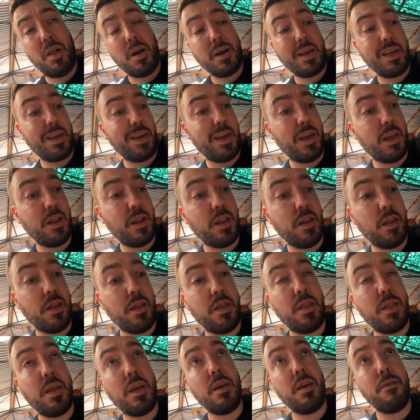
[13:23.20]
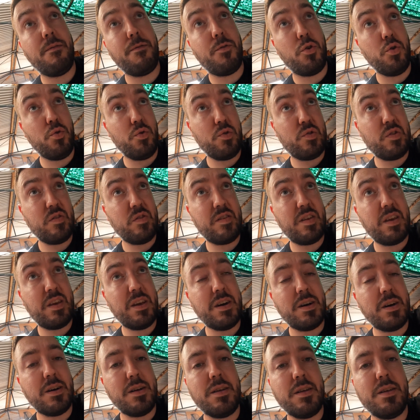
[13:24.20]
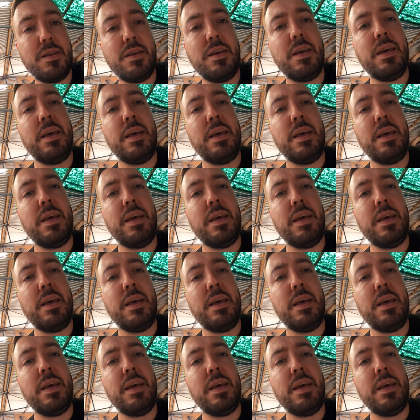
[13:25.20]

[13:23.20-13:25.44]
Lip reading: plugging in the fuses here,